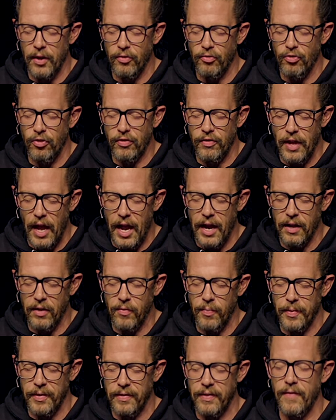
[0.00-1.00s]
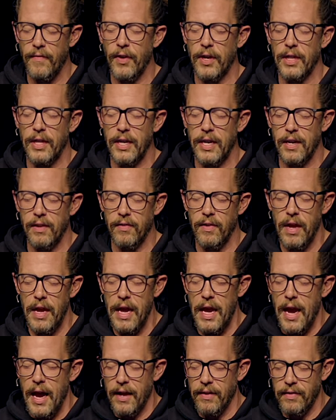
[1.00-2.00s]
Josiah specifically, as
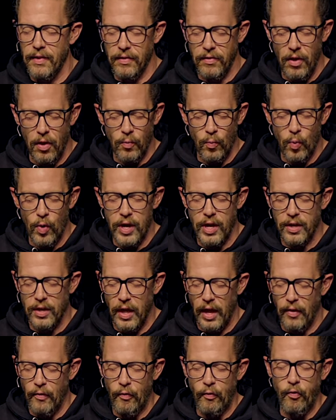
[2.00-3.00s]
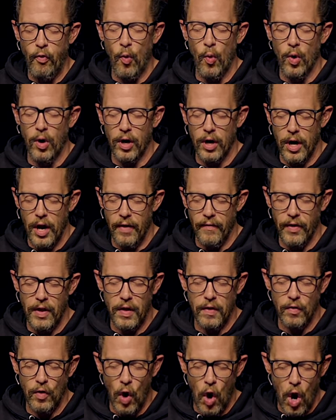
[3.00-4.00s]
he's on week like 4 of
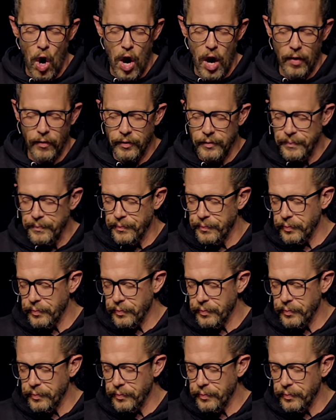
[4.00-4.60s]
his cough.